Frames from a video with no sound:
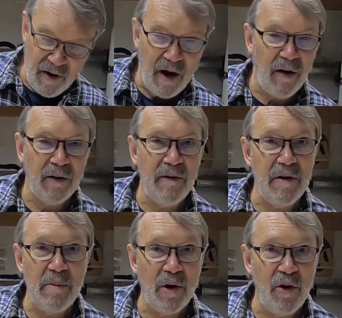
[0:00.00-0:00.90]
If not, I'll
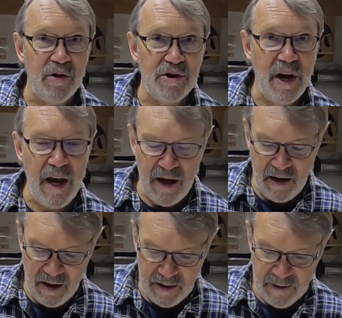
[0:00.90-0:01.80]
give them a good
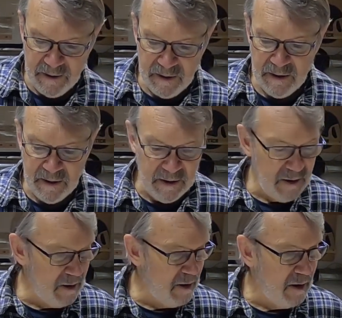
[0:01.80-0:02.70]
shake
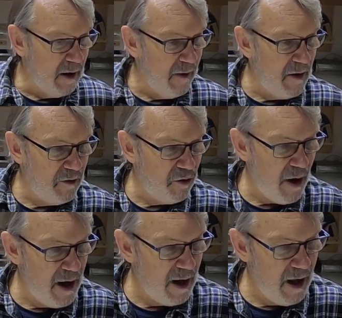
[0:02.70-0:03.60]
and then
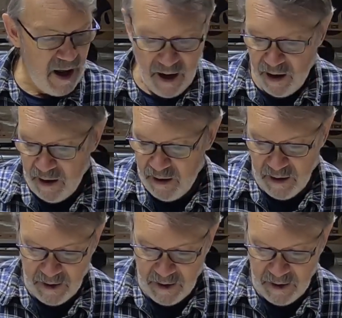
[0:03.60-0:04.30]
try it again.